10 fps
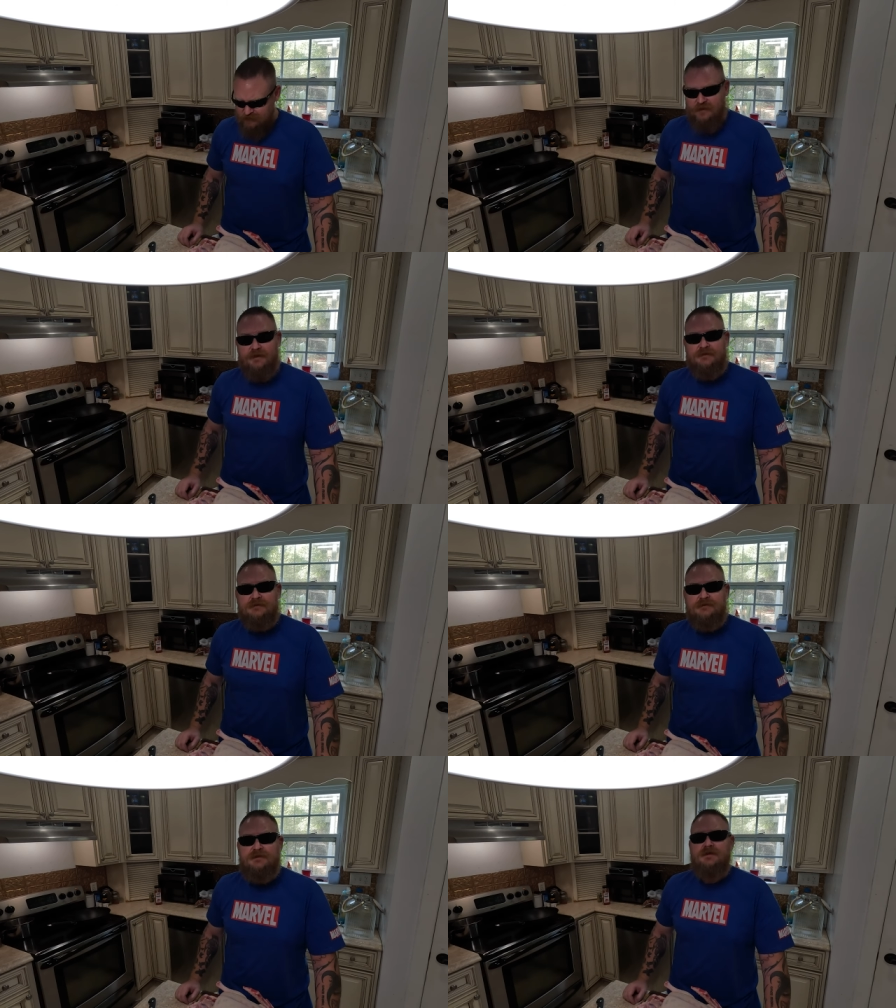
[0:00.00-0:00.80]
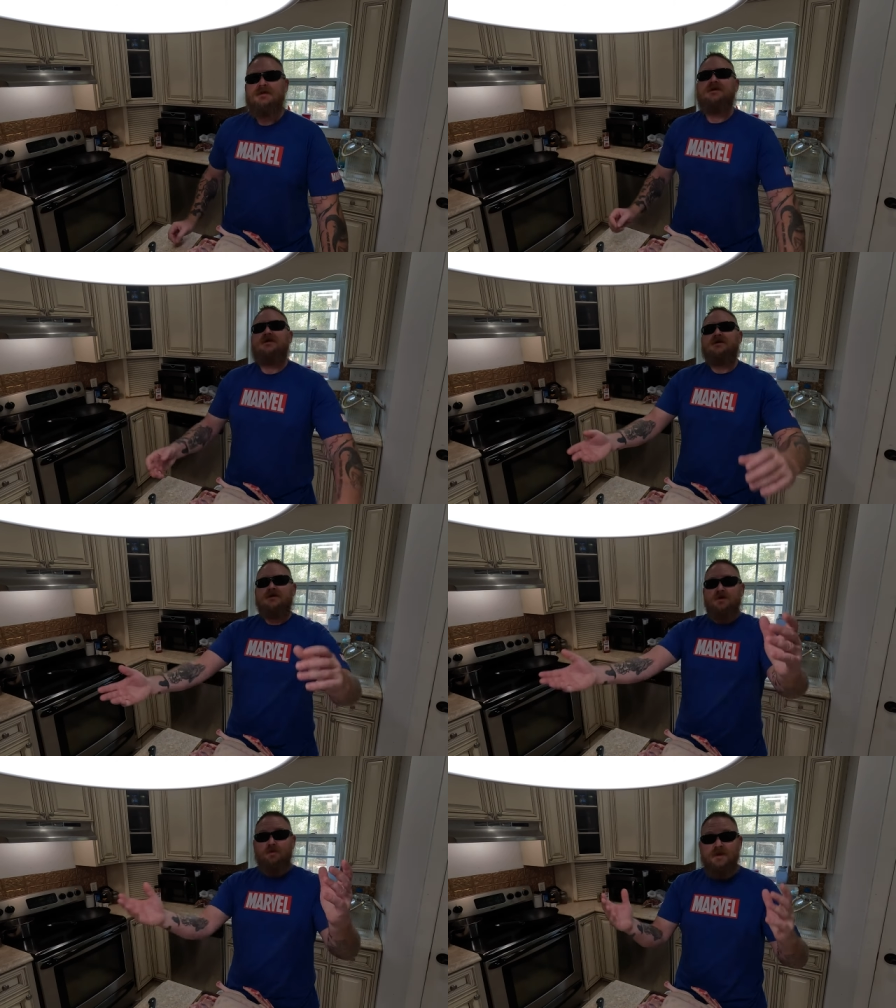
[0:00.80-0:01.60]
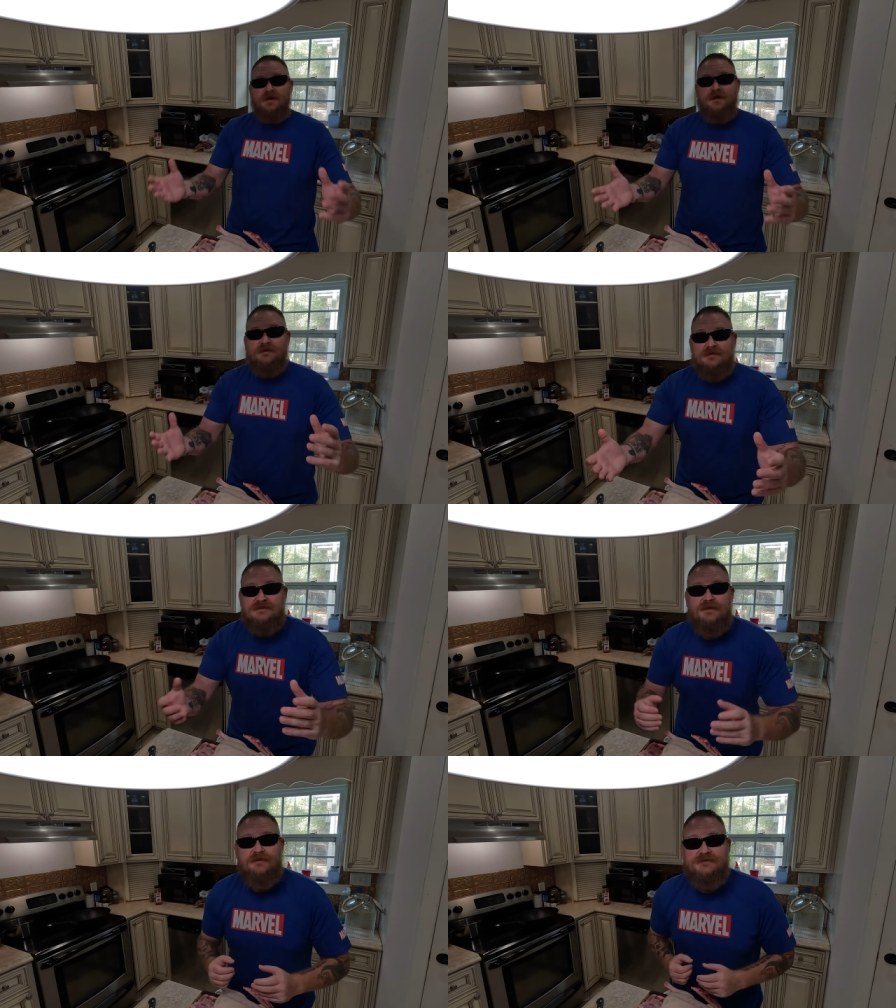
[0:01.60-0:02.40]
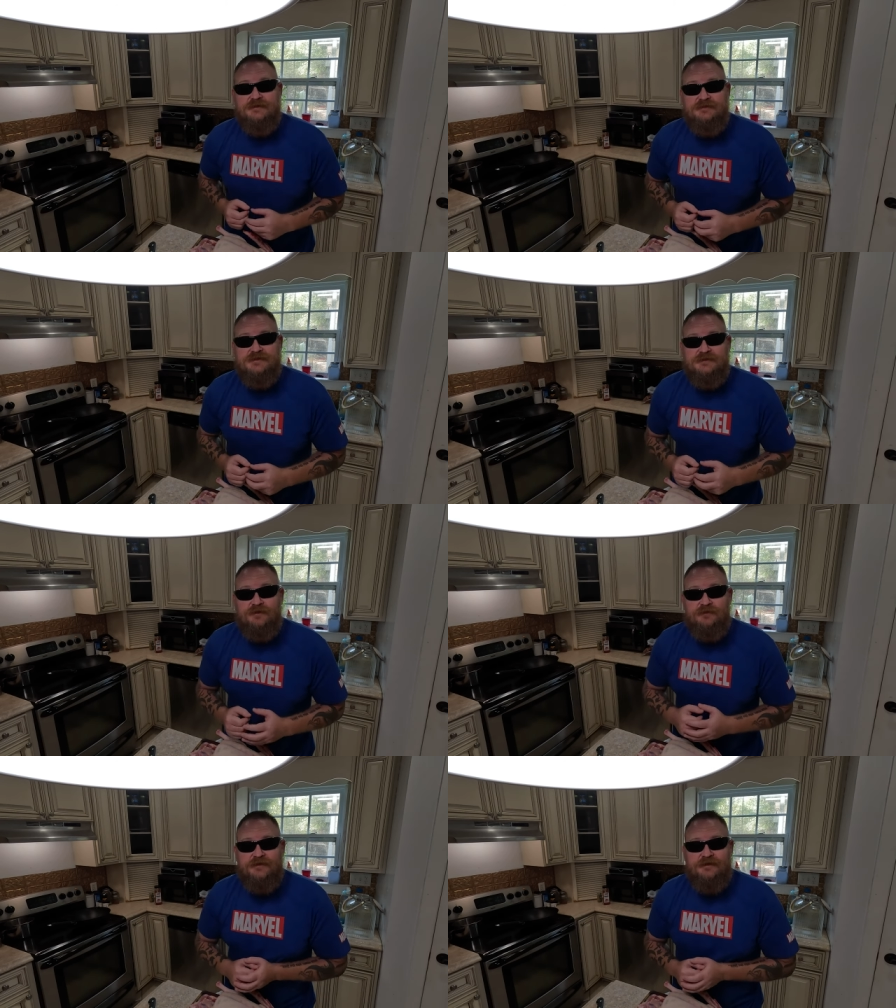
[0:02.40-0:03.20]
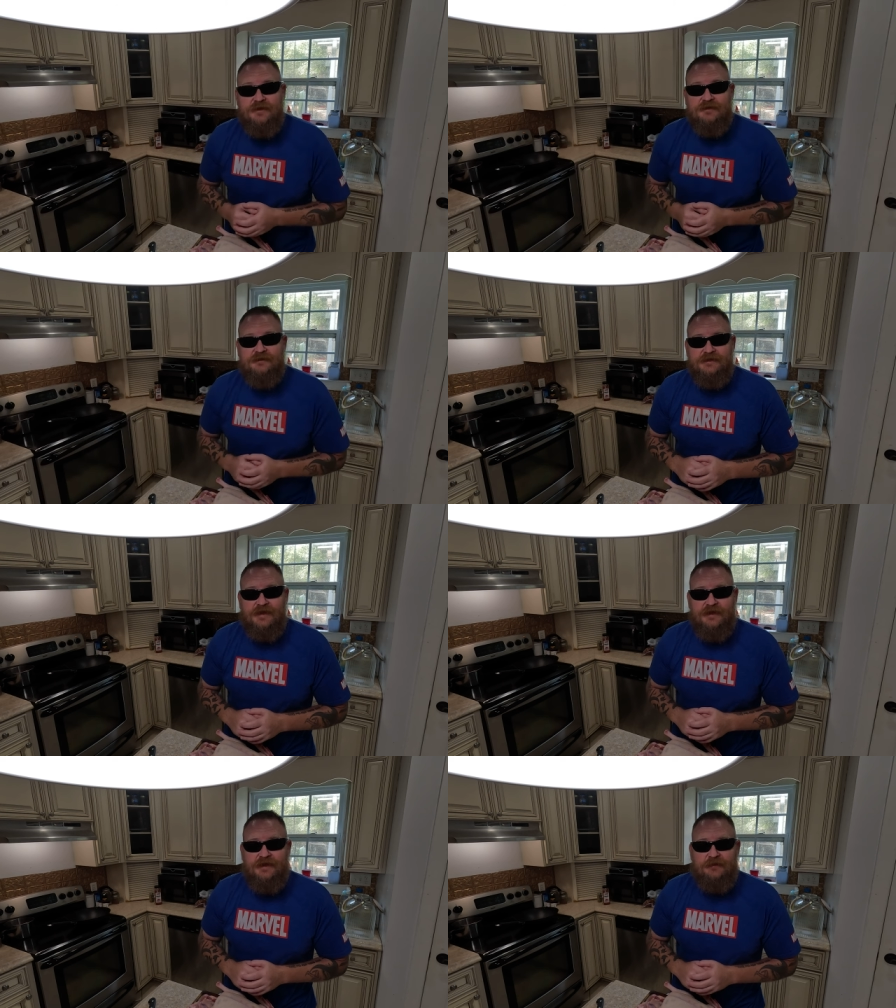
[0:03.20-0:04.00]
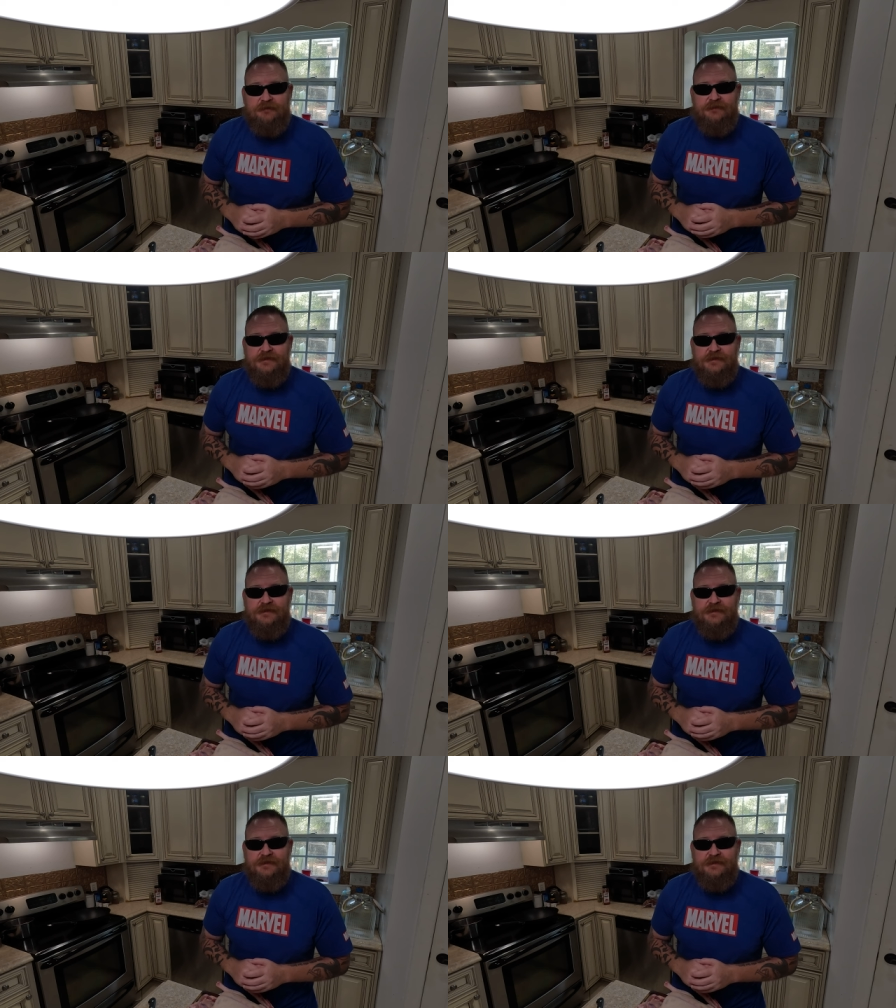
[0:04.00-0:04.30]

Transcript: Now, we got ourselves a Muscovy duck today.